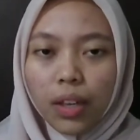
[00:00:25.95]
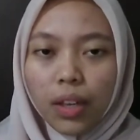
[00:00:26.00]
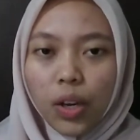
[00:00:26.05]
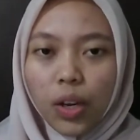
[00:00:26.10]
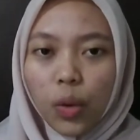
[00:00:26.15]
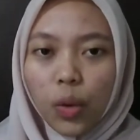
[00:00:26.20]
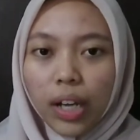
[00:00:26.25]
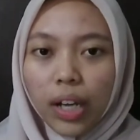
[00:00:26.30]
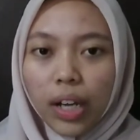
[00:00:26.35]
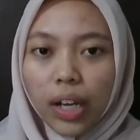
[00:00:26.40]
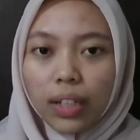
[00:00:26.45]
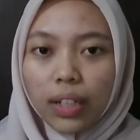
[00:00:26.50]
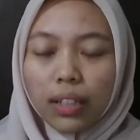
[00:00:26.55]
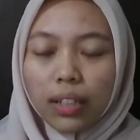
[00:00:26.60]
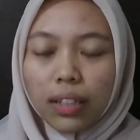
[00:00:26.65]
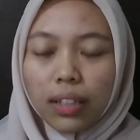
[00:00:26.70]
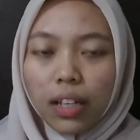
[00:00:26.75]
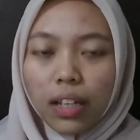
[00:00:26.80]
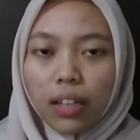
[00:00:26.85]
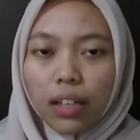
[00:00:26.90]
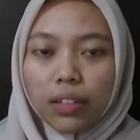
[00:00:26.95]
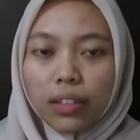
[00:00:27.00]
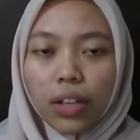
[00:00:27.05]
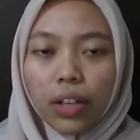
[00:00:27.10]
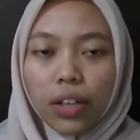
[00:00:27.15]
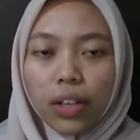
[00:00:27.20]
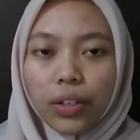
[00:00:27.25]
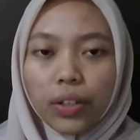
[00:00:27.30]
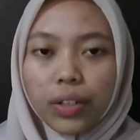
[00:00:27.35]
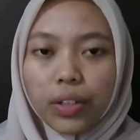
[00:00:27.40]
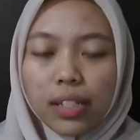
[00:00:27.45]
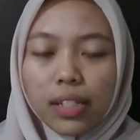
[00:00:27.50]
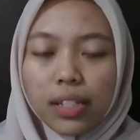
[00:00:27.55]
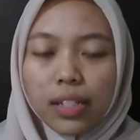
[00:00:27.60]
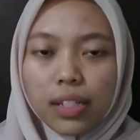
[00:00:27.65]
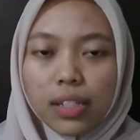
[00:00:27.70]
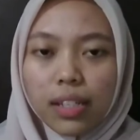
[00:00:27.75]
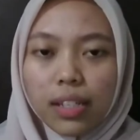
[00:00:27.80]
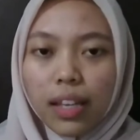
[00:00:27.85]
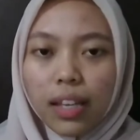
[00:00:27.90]
Well, tolerance
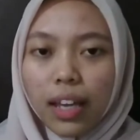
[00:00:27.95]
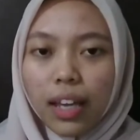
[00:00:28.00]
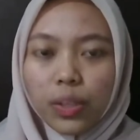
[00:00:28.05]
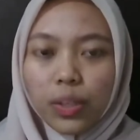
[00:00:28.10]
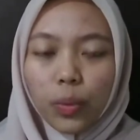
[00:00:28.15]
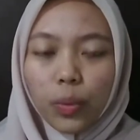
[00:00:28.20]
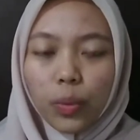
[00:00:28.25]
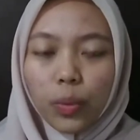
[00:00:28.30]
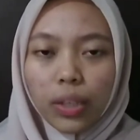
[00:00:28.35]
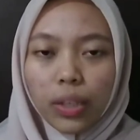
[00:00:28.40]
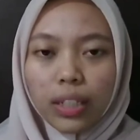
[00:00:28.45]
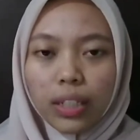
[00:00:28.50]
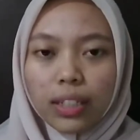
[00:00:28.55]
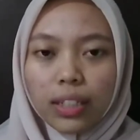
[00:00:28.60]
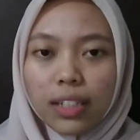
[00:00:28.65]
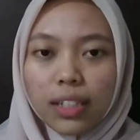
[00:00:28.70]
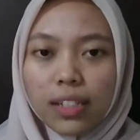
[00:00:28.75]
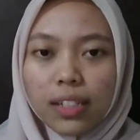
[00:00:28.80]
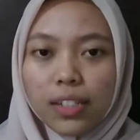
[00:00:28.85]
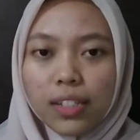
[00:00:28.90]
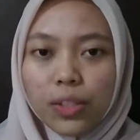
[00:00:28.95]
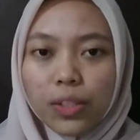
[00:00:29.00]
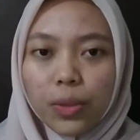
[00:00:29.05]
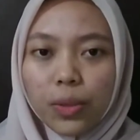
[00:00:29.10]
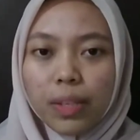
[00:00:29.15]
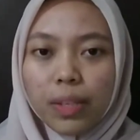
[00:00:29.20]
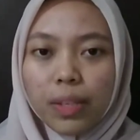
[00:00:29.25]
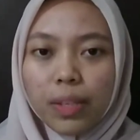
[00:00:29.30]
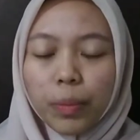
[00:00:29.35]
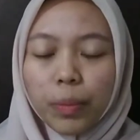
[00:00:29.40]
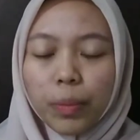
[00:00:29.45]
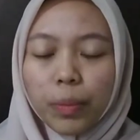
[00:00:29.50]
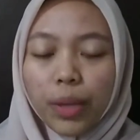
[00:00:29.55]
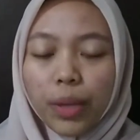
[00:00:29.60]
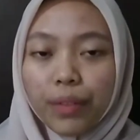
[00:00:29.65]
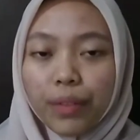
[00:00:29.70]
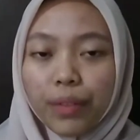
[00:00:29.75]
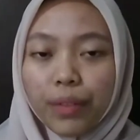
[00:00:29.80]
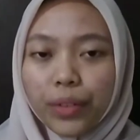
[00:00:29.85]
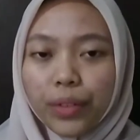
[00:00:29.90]
is a willingness to accept the
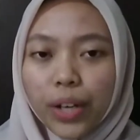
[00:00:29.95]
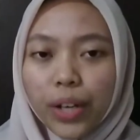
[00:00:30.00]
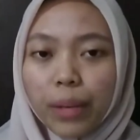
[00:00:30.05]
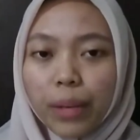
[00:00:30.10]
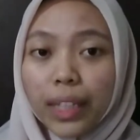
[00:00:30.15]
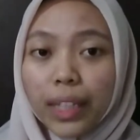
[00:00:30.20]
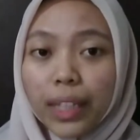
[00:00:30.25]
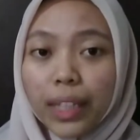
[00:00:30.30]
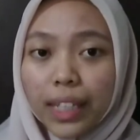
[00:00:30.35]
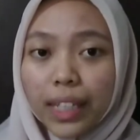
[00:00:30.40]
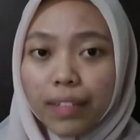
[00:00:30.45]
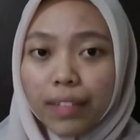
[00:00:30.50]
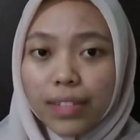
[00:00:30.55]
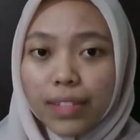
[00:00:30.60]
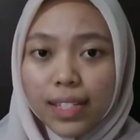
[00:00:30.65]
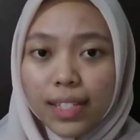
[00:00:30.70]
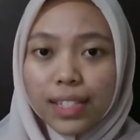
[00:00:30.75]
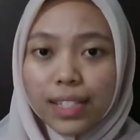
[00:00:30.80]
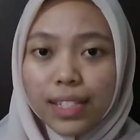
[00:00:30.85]
behavior and beliefs